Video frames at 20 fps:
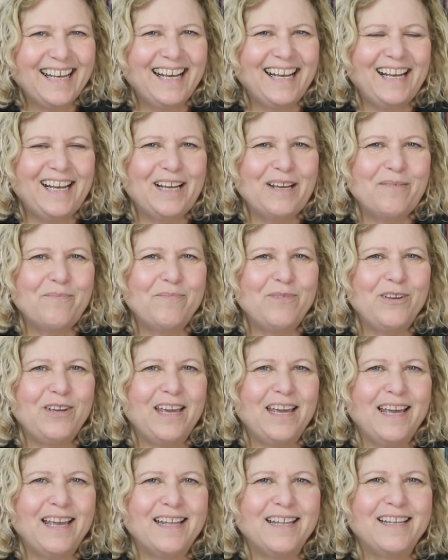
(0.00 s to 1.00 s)
You
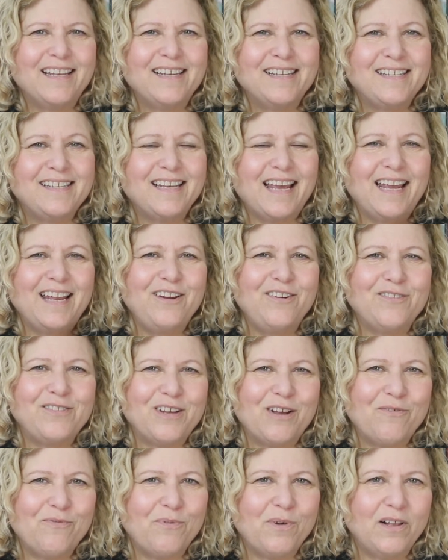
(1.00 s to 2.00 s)
can't say to
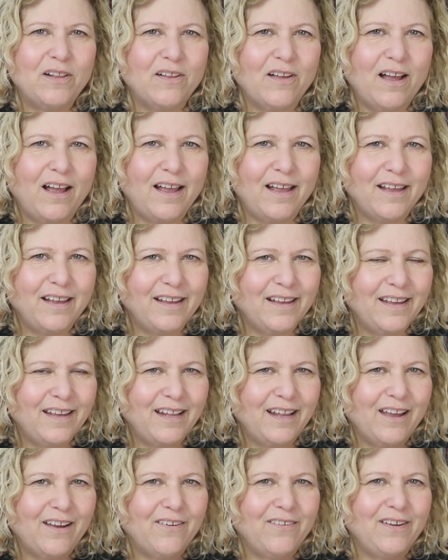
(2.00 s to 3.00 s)
yourself, well,
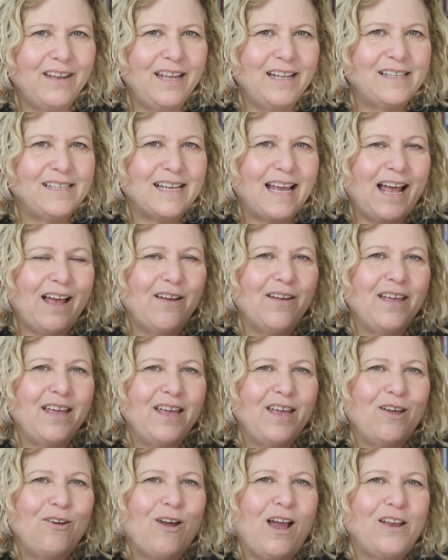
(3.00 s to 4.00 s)
you know, it's out.
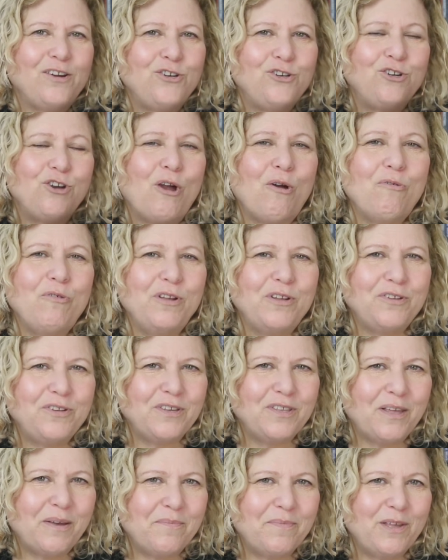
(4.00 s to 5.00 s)
I showed it
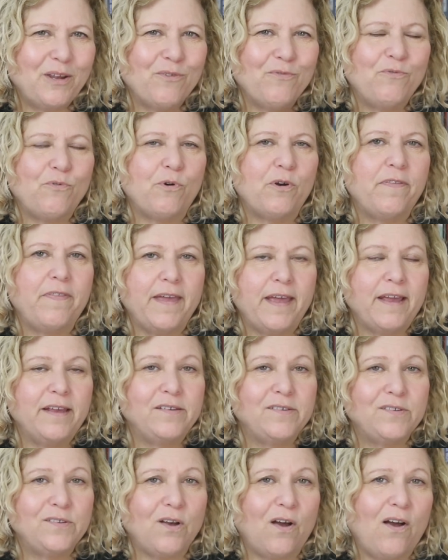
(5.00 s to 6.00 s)
to them, therefore they
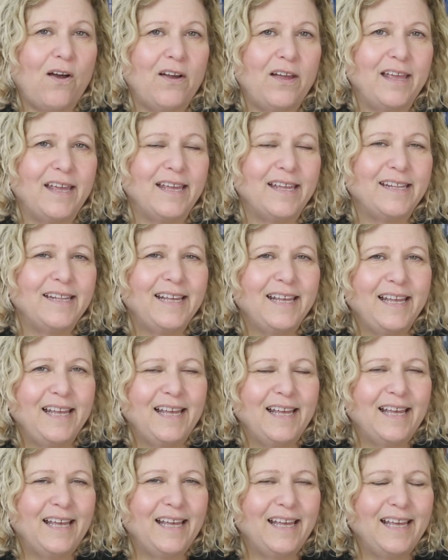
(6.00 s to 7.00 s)
saw it.
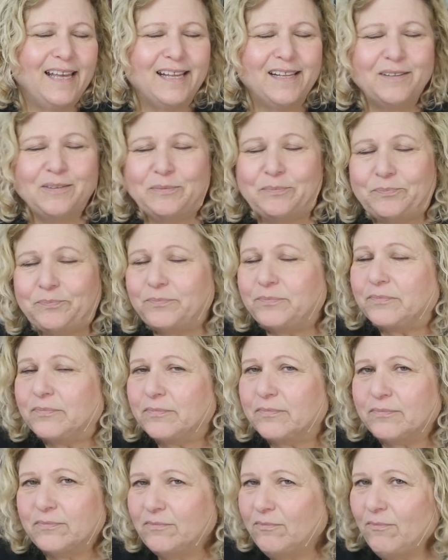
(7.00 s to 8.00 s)
And
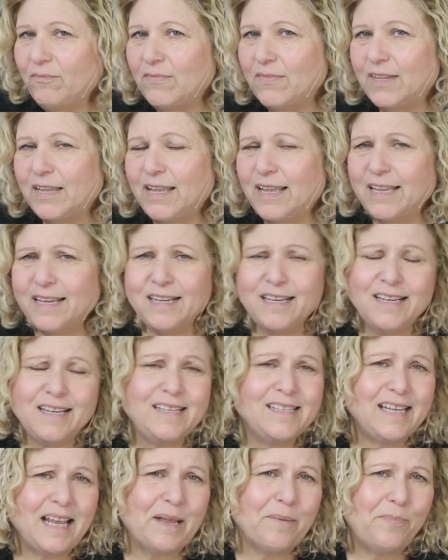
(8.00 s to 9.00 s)
an
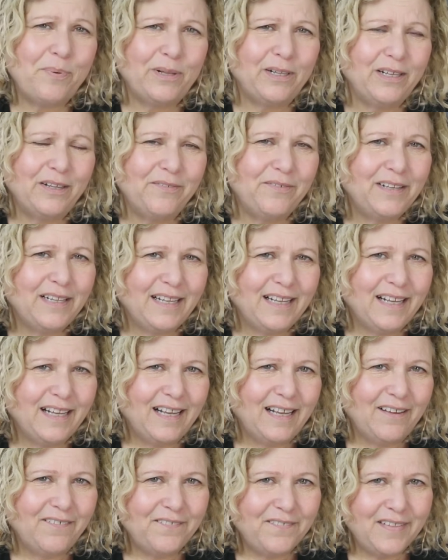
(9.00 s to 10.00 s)
example
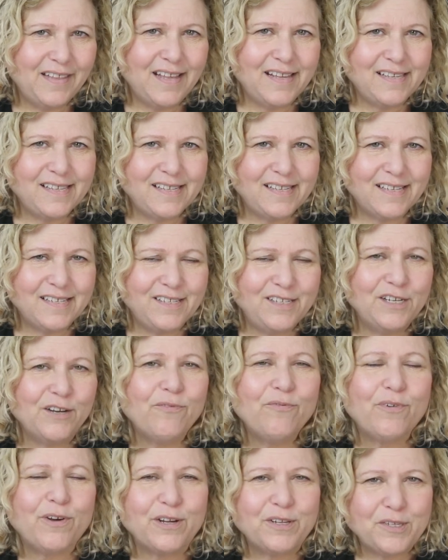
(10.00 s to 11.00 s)
of this
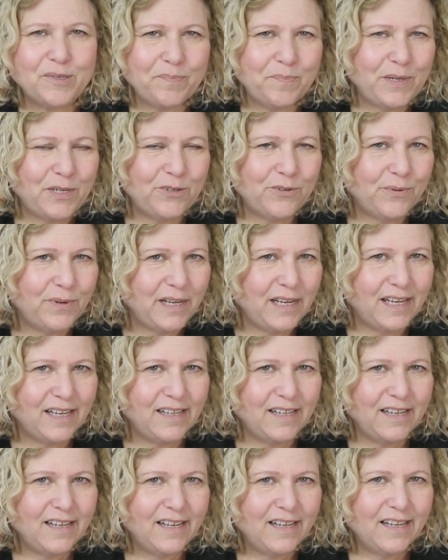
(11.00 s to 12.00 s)
difference
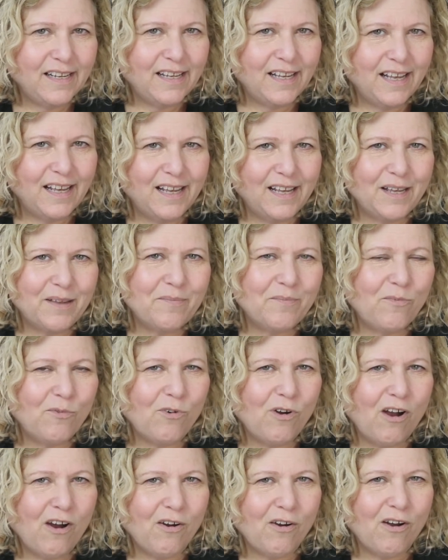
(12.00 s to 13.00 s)
between
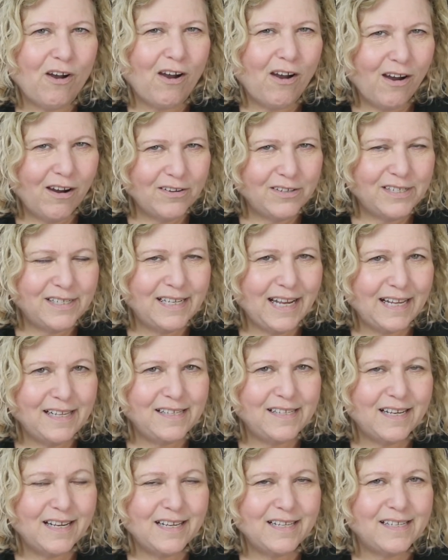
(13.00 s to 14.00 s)
our
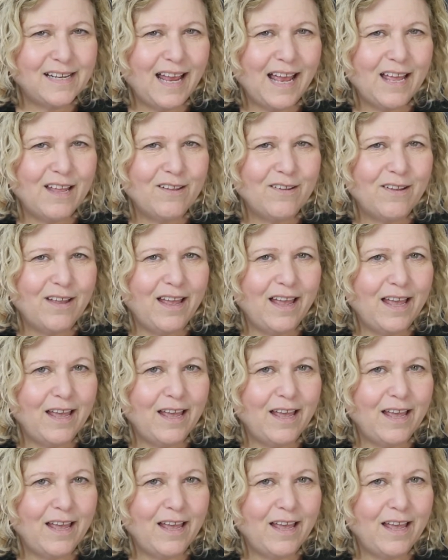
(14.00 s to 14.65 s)
senses and